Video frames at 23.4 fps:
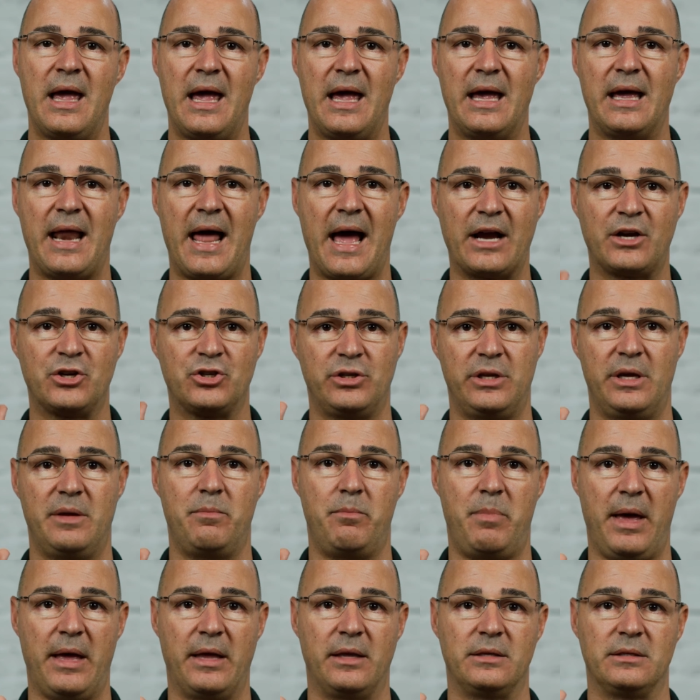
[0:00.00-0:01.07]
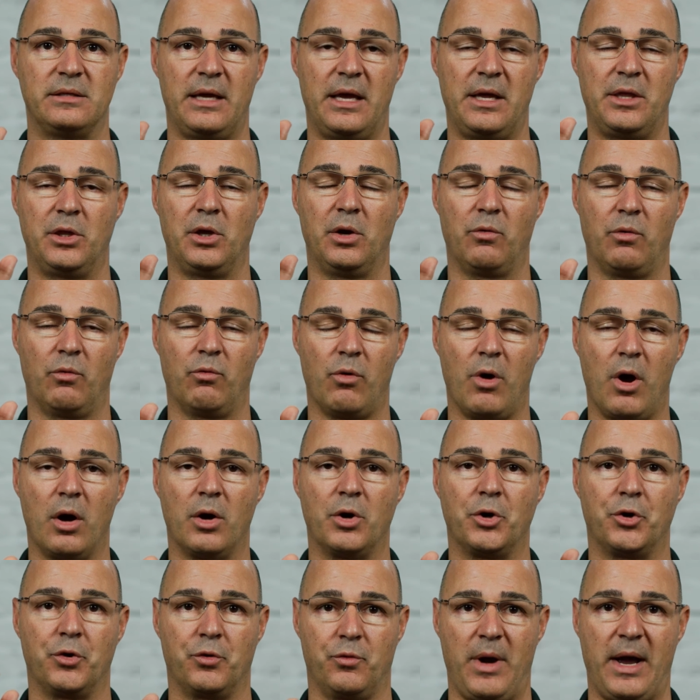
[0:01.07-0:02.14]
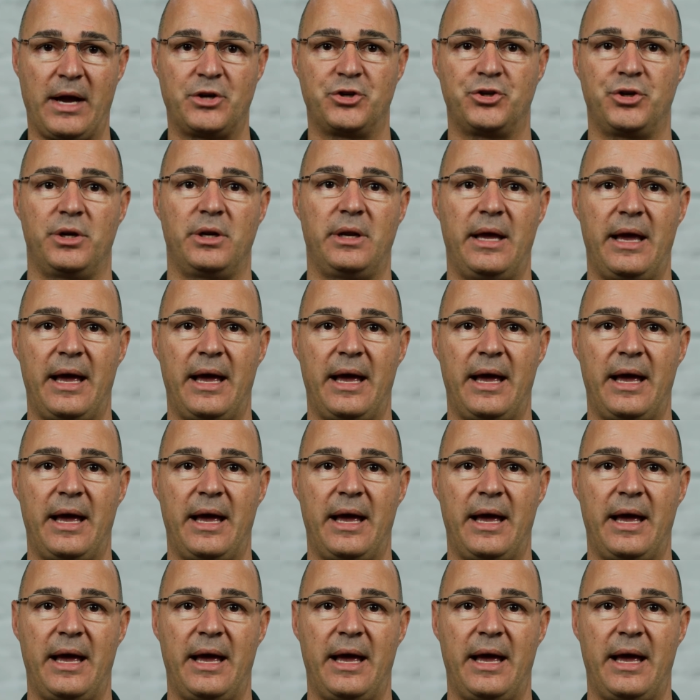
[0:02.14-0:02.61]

it actually bends in the wrong direction.